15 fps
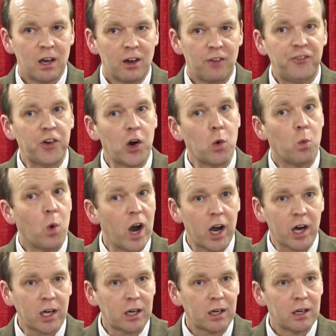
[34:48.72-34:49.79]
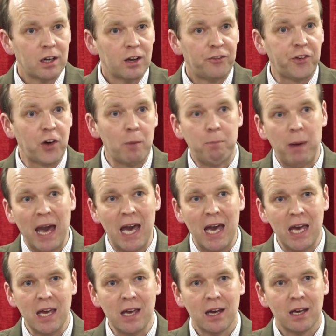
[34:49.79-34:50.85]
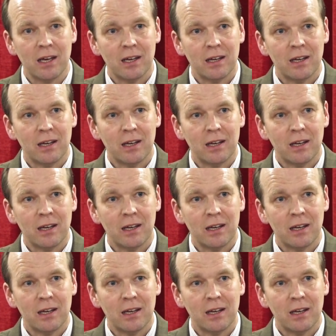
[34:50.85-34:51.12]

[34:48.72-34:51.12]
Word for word: for work, for pay.